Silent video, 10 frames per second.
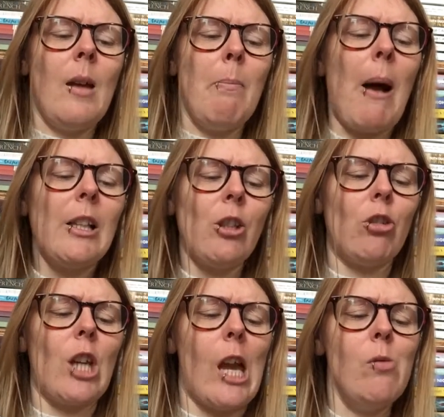
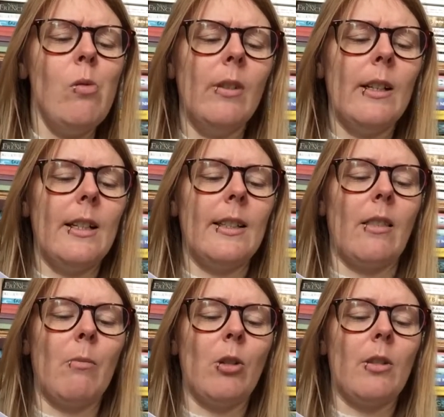"Punch you?" said
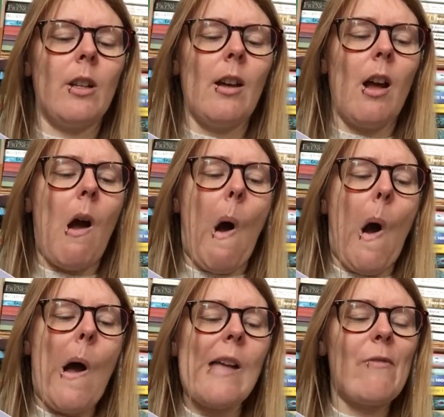the monster.
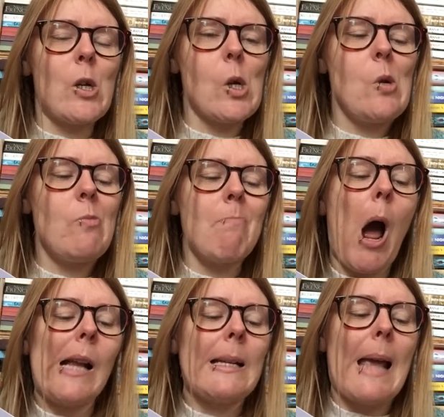"I've a good
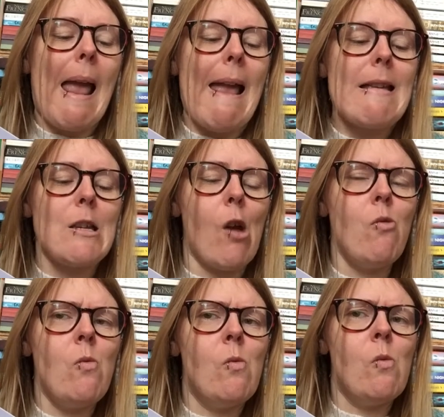mind to eat
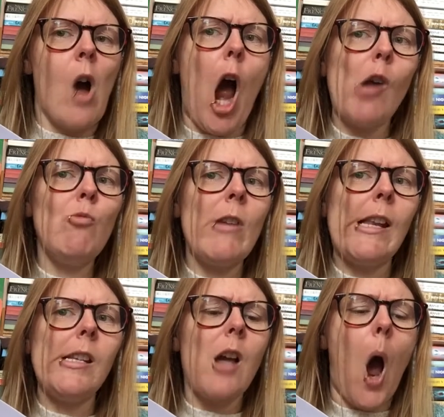you,
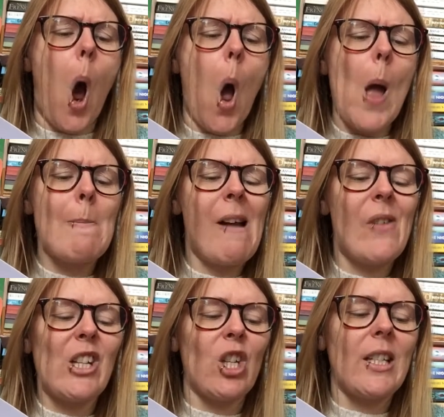only I'm a
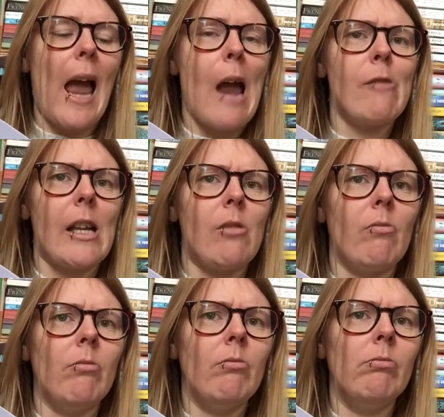vegetarian."
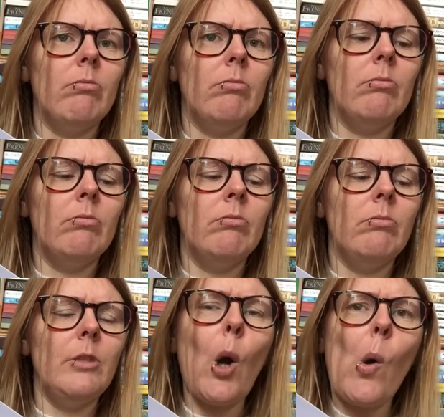
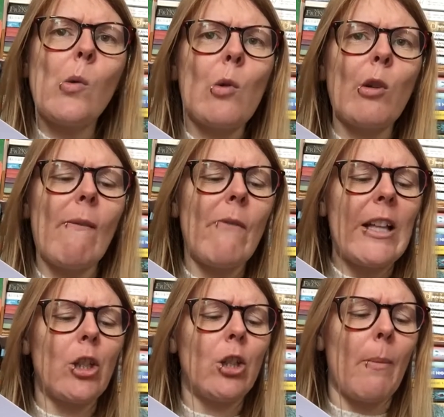"You're not a
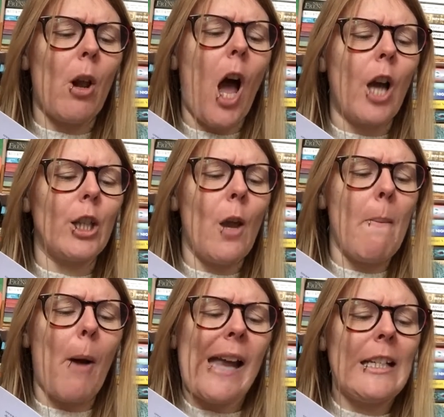vegetable, are you,
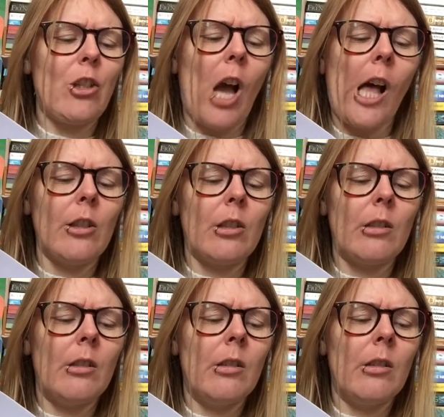by any chance?